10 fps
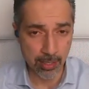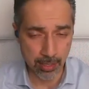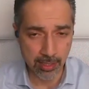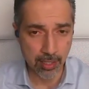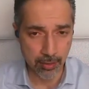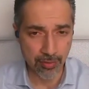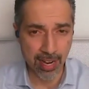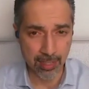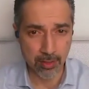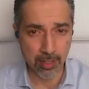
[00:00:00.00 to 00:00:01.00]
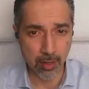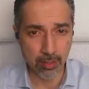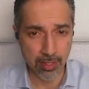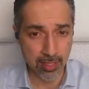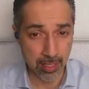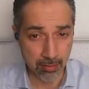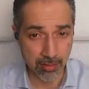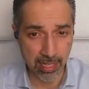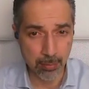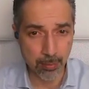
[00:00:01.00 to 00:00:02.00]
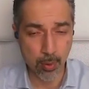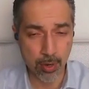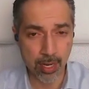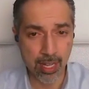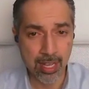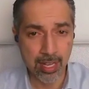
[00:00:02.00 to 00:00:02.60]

And the other factor in all of this is really important